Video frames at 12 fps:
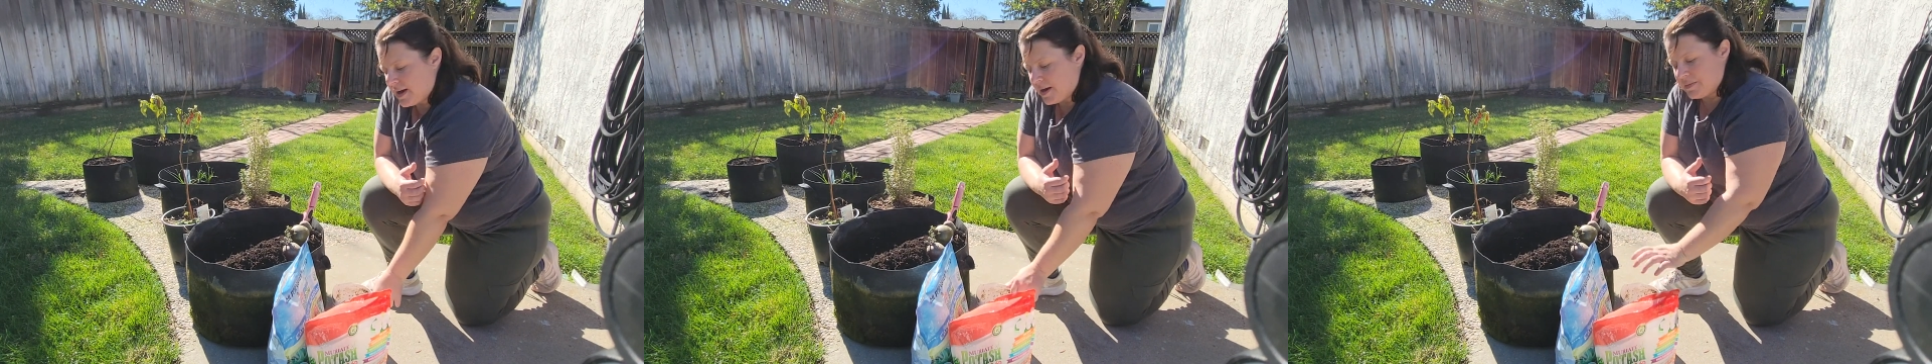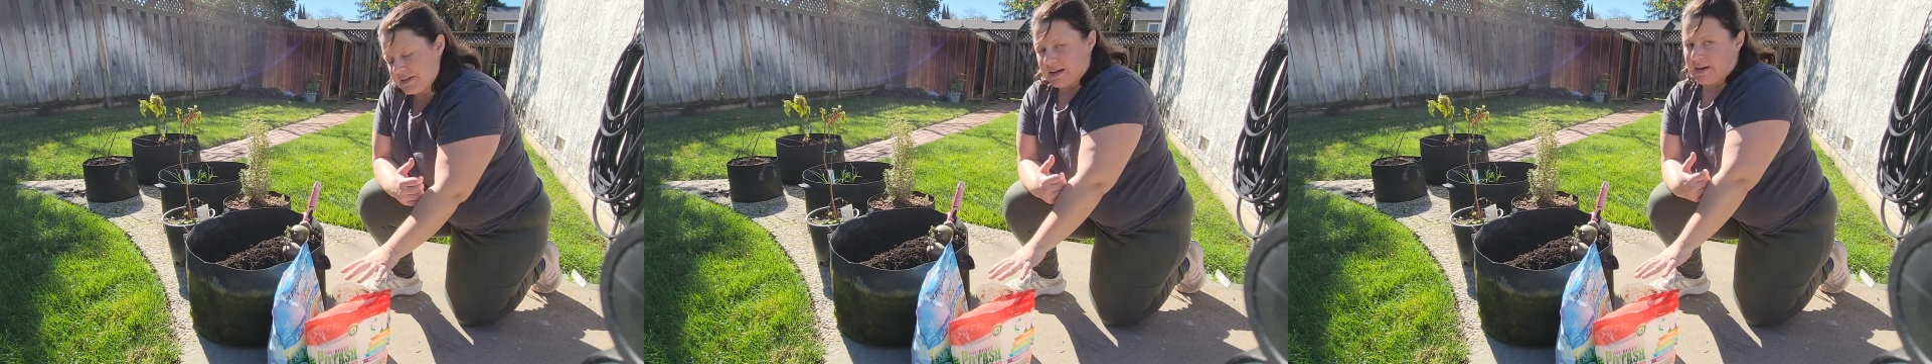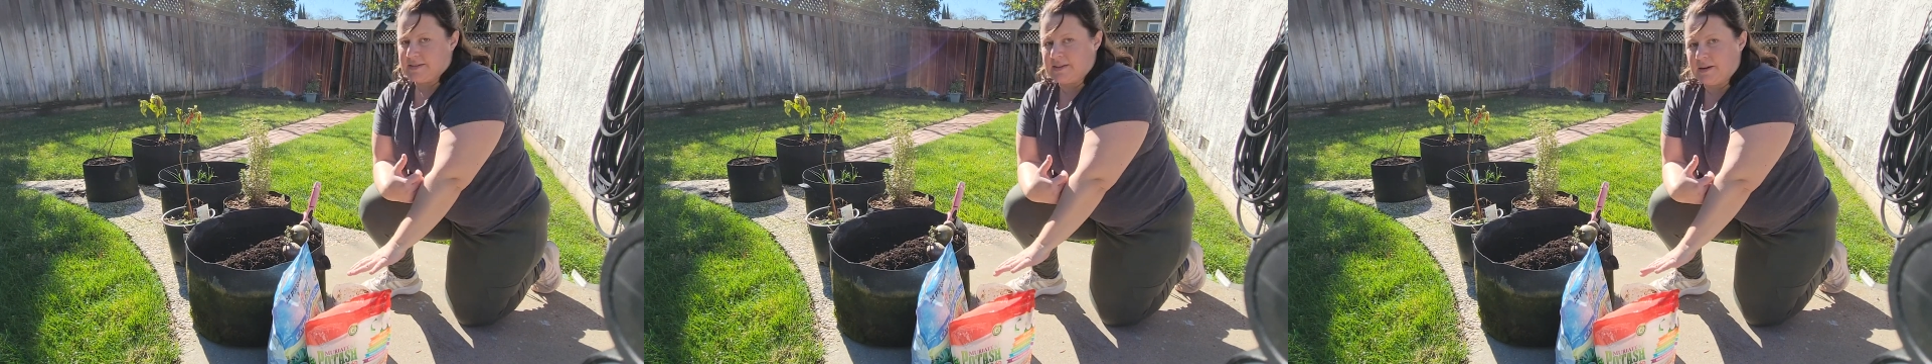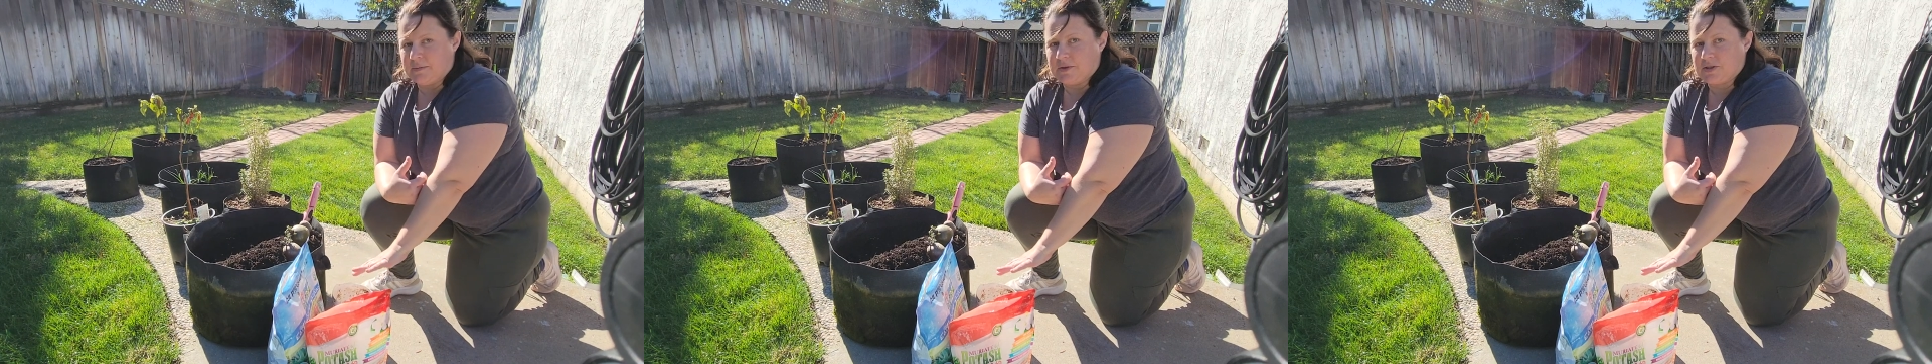and
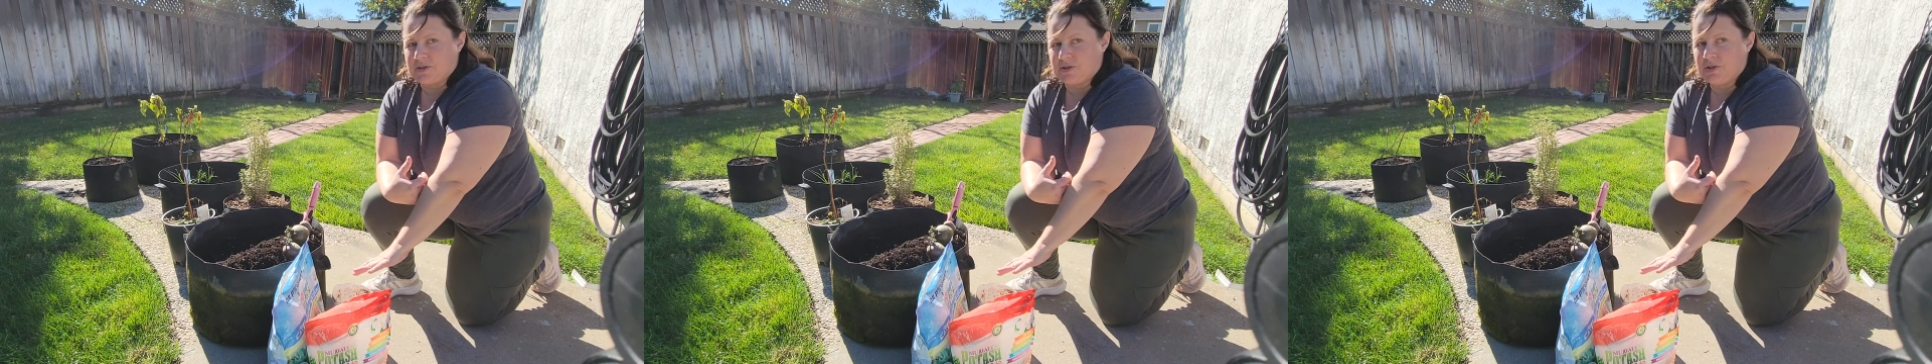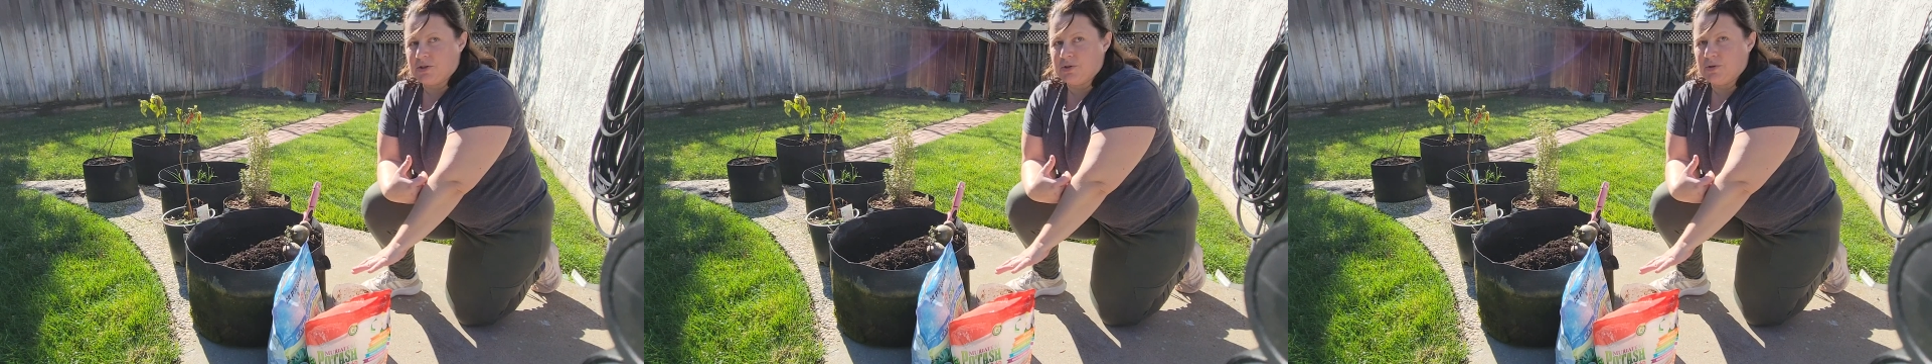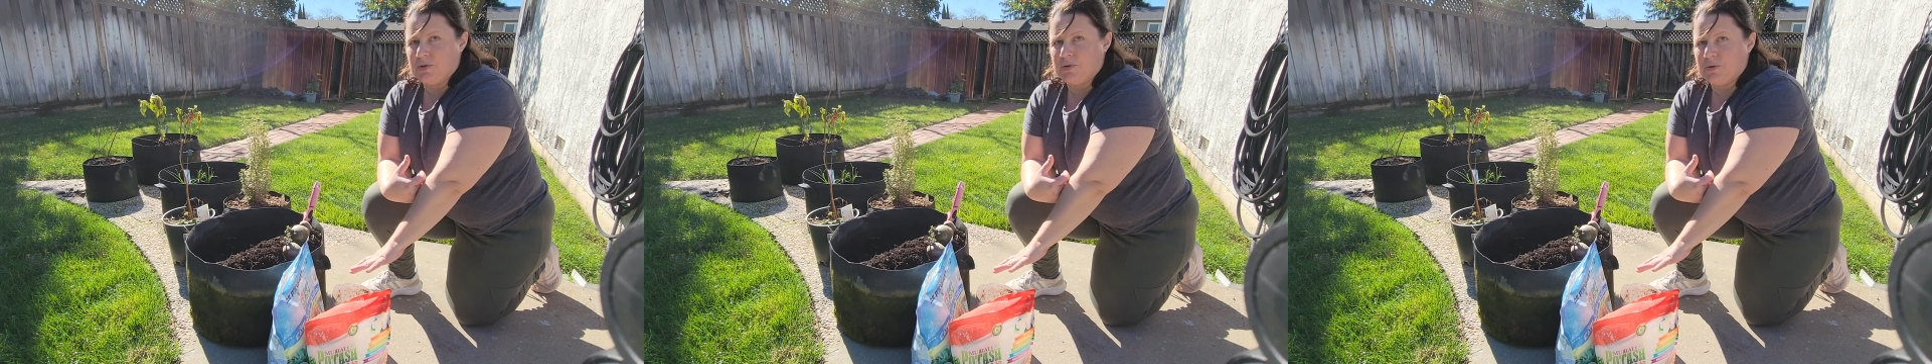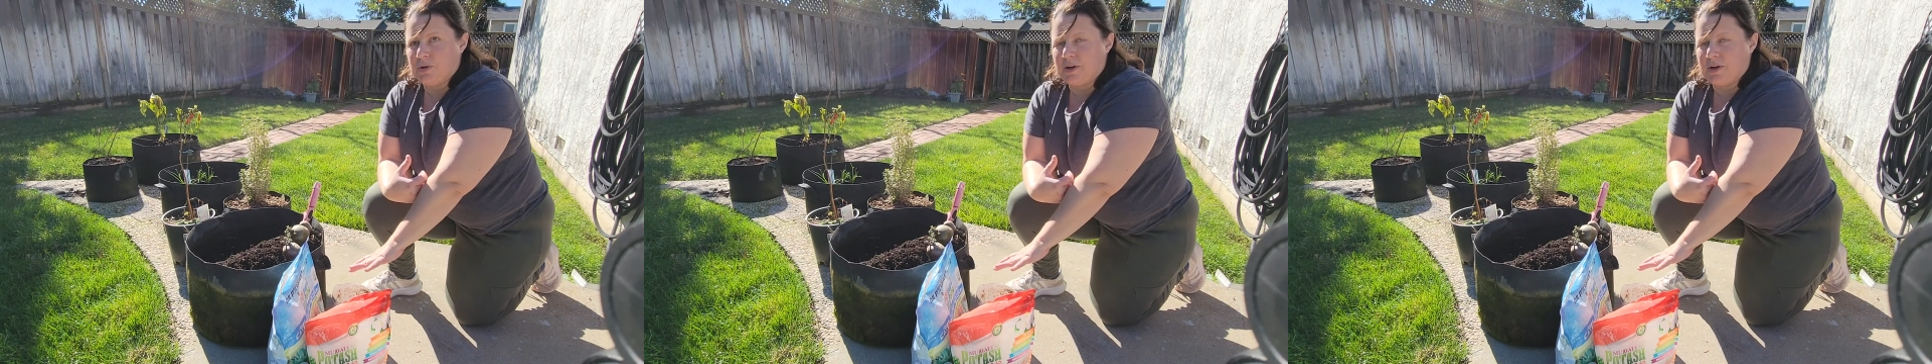potassium, which are 2